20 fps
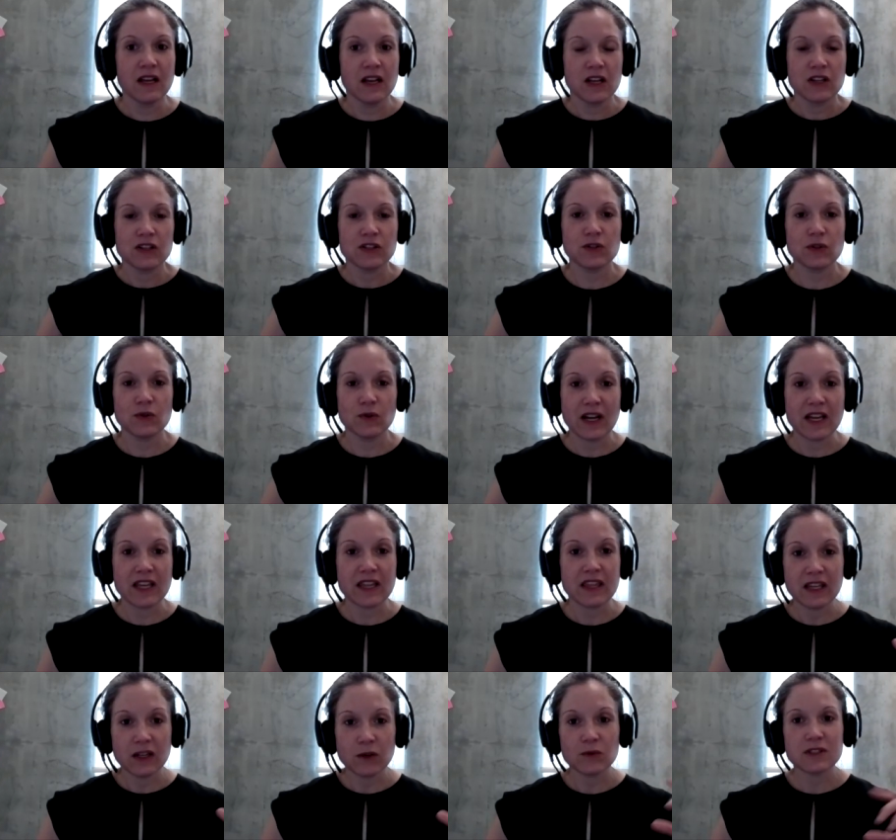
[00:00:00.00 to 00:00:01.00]
So I
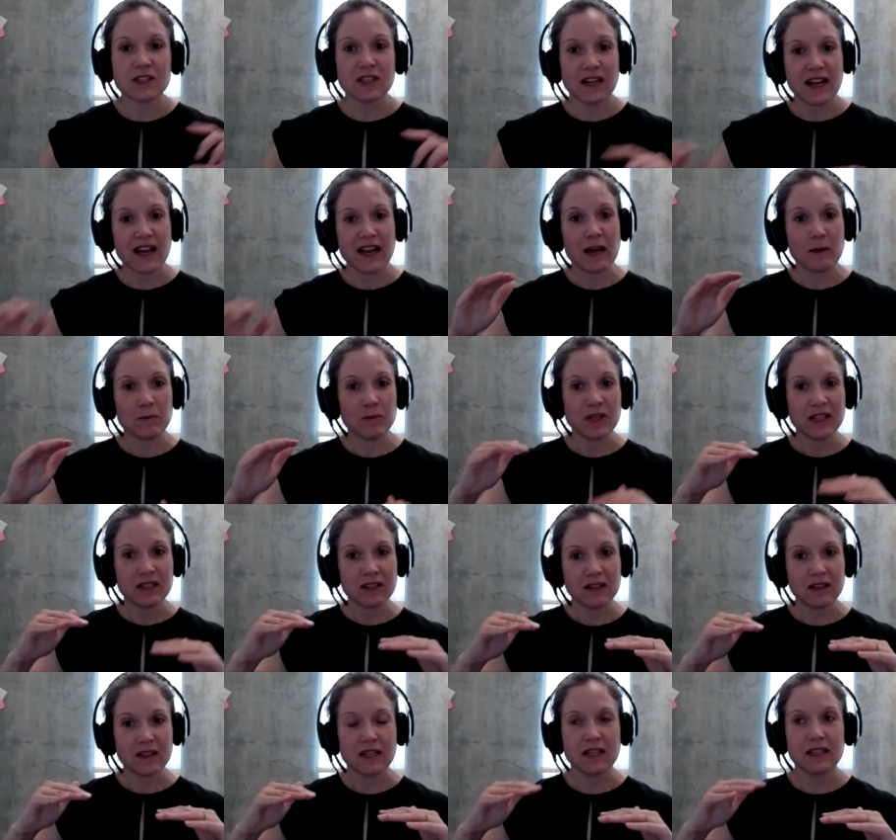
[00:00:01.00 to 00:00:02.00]
think what's going to happen
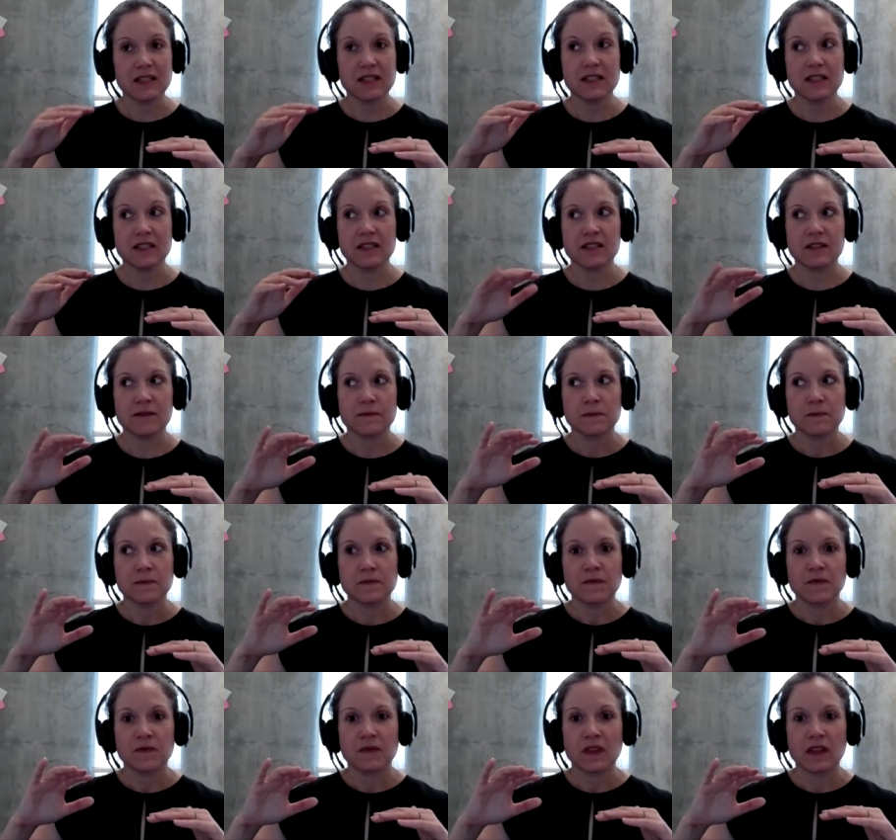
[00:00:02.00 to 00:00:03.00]
is
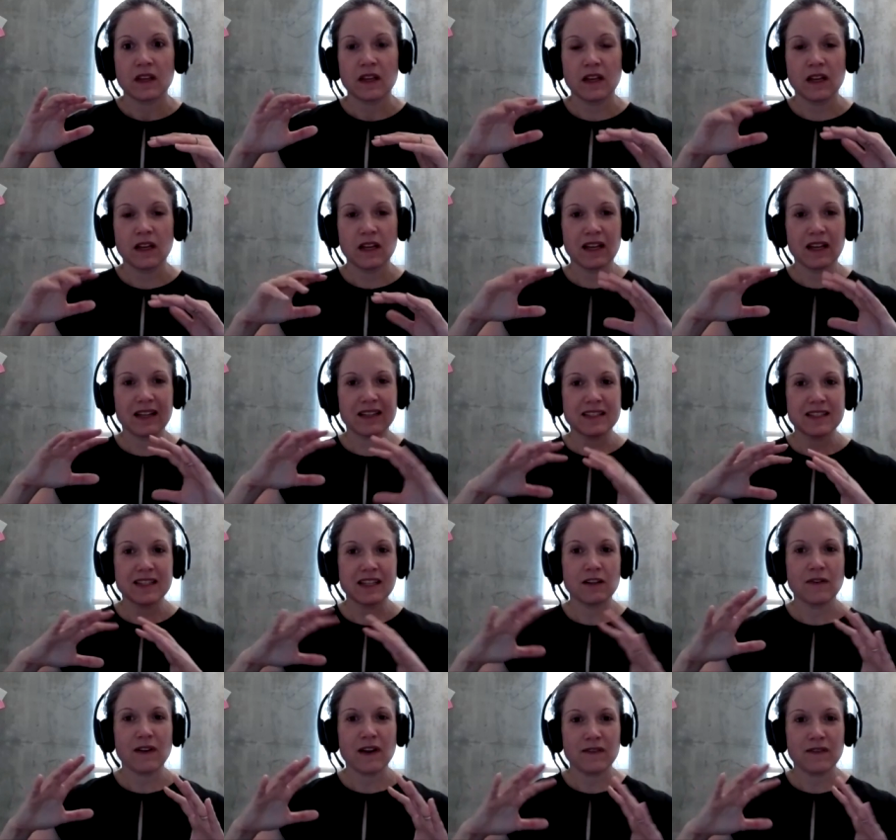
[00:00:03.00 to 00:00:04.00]
instead
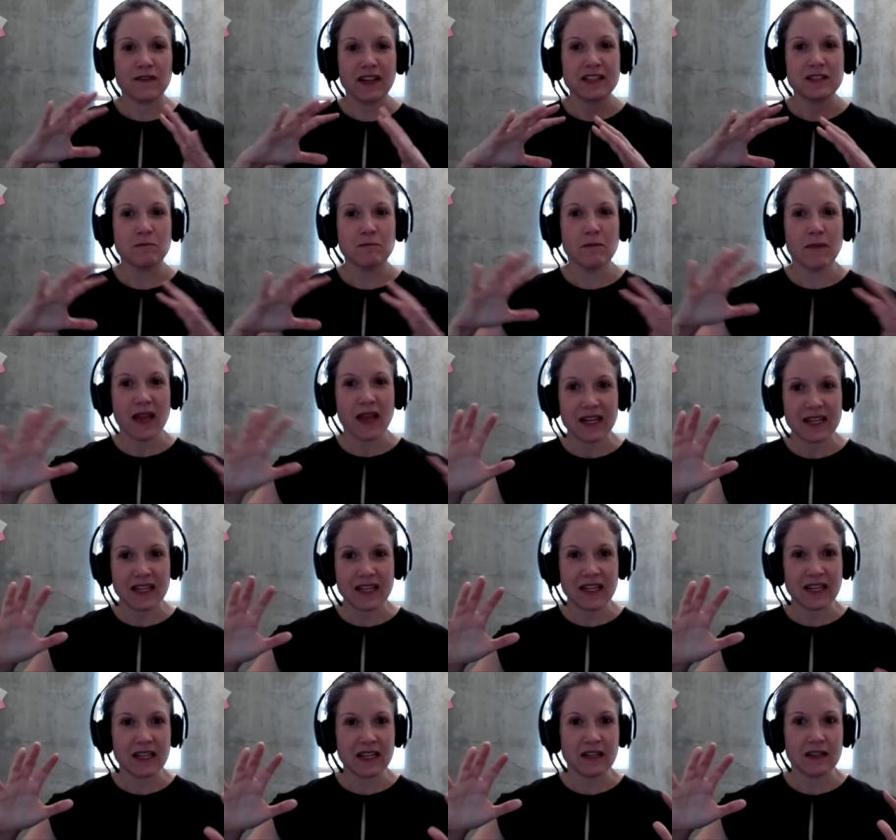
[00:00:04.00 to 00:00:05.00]
of having as
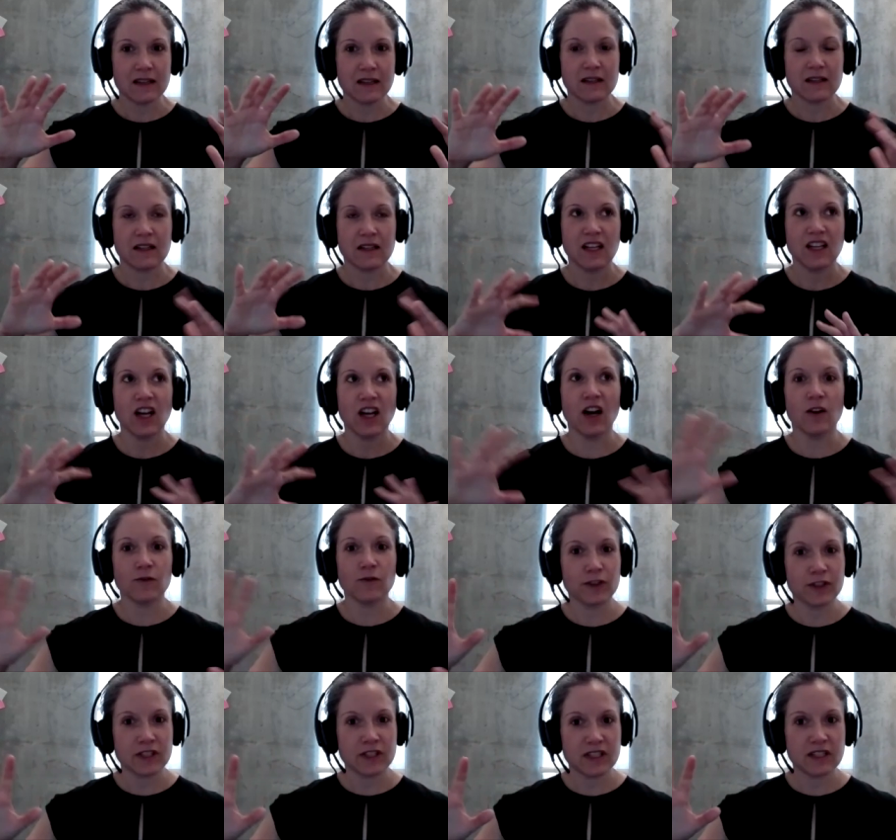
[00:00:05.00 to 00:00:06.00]
many
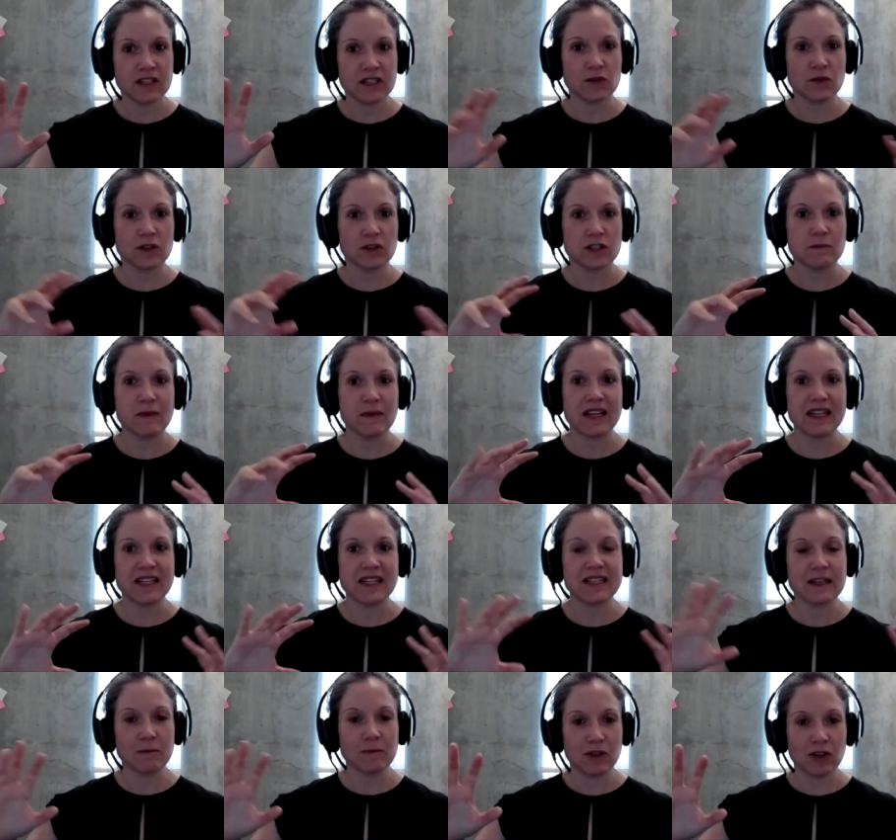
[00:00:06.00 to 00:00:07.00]
conferences or as many
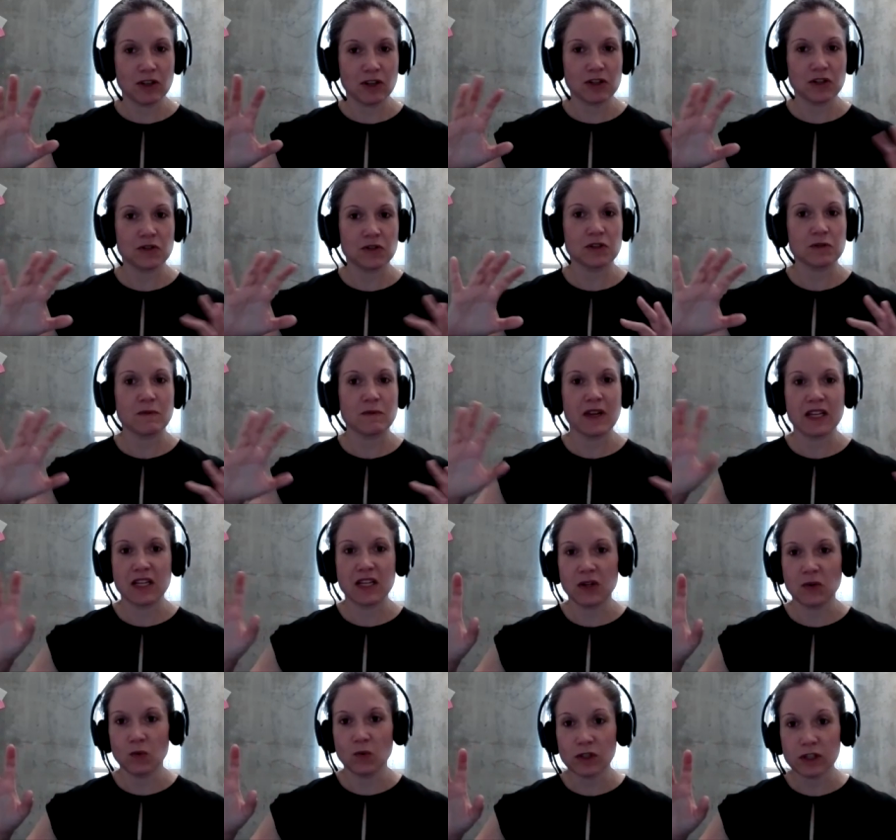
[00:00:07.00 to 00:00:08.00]
seminars or as
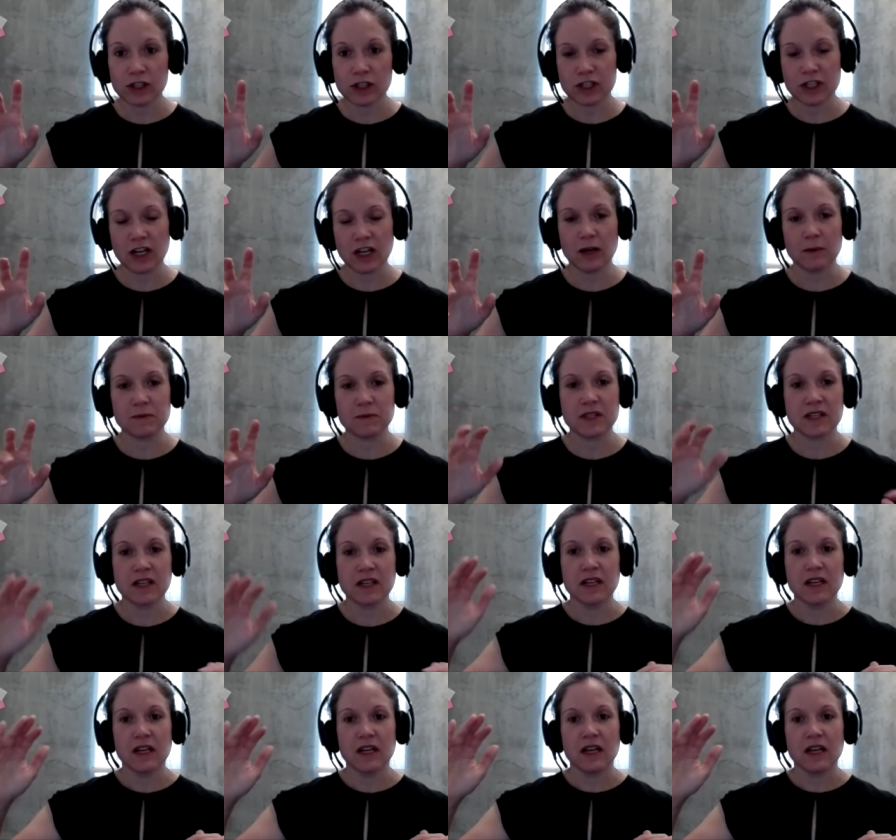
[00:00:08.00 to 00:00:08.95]
many workshops,